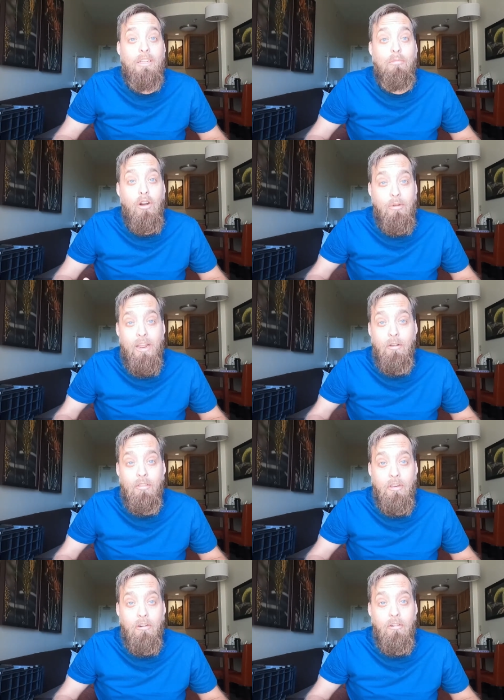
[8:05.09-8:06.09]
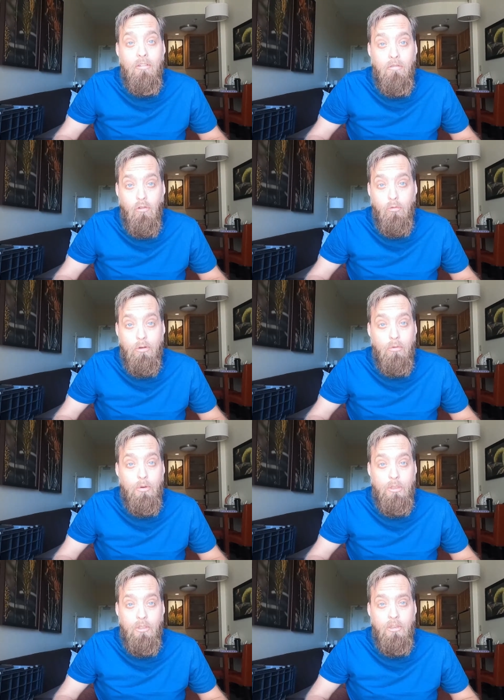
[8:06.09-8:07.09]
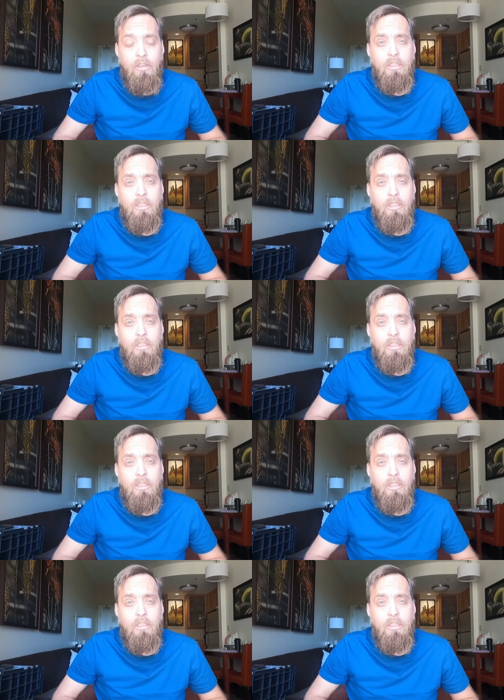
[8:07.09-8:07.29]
It's probably healthier for me. It's probably good.